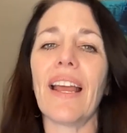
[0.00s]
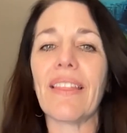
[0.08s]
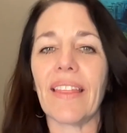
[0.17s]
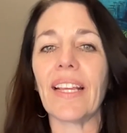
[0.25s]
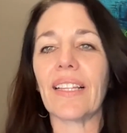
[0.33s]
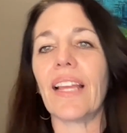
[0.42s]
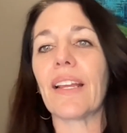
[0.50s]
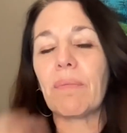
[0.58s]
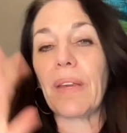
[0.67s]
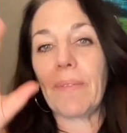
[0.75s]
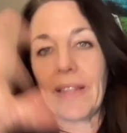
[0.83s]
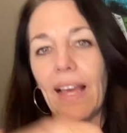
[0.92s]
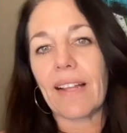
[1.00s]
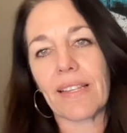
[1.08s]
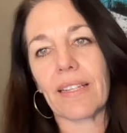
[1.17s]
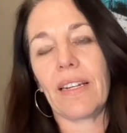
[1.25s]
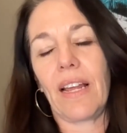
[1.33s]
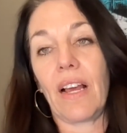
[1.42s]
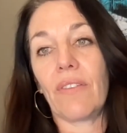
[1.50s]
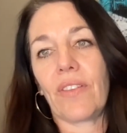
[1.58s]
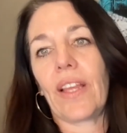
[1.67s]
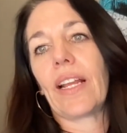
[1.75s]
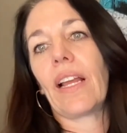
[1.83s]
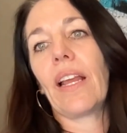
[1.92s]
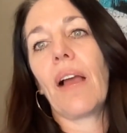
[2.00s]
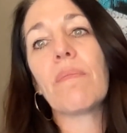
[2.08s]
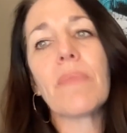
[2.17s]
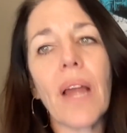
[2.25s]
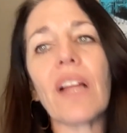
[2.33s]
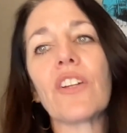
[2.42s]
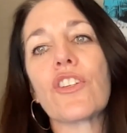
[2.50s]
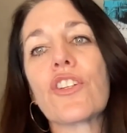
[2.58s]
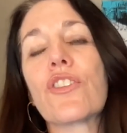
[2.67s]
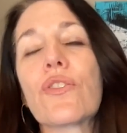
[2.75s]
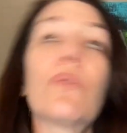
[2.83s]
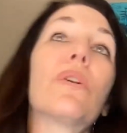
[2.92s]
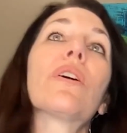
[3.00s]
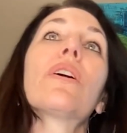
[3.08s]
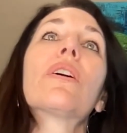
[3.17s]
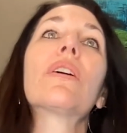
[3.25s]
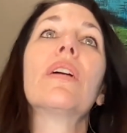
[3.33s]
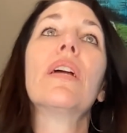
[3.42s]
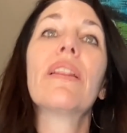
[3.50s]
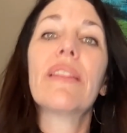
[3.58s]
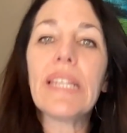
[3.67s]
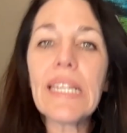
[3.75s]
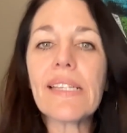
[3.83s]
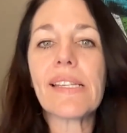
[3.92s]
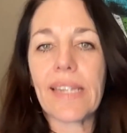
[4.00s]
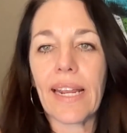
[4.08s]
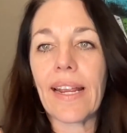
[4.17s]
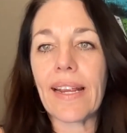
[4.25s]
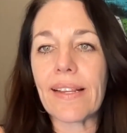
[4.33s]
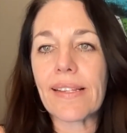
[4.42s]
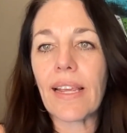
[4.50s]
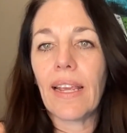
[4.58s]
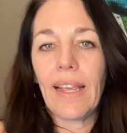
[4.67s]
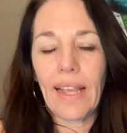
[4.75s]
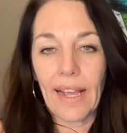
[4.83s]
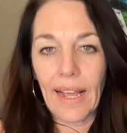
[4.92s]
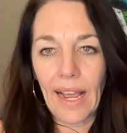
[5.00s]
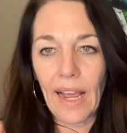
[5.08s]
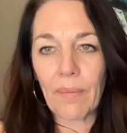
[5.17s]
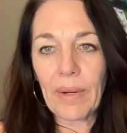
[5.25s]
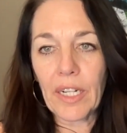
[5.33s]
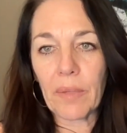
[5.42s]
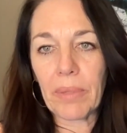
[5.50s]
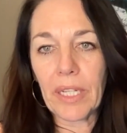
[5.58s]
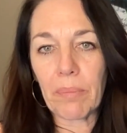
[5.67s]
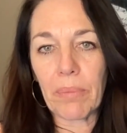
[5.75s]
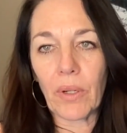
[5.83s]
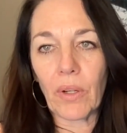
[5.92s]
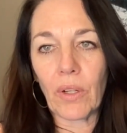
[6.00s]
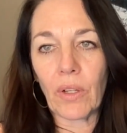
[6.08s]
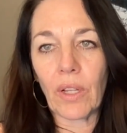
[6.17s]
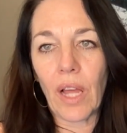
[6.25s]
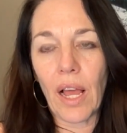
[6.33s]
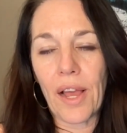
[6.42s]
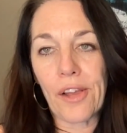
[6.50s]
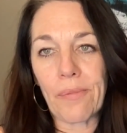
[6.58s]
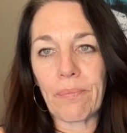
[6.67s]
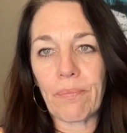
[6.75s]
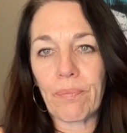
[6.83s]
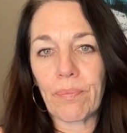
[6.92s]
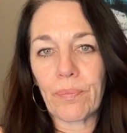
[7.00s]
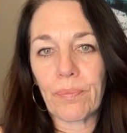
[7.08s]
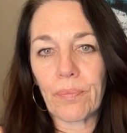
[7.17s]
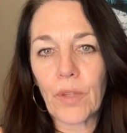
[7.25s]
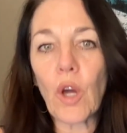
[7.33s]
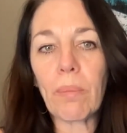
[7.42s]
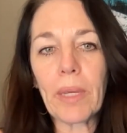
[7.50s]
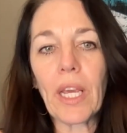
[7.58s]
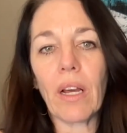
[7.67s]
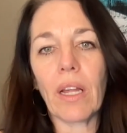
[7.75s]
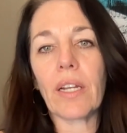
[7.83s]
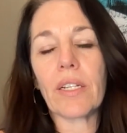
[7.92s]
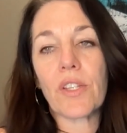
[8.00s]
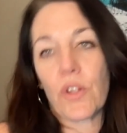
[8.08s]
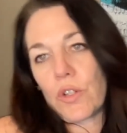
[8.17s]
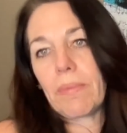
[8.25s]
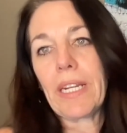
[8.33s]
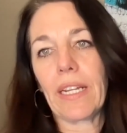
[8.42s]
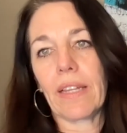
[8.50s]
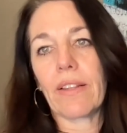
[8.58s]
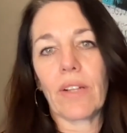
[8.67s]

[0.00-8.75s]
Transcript: I think like maybe that's enough. Like I'm not sure these days how many people go beyond social media.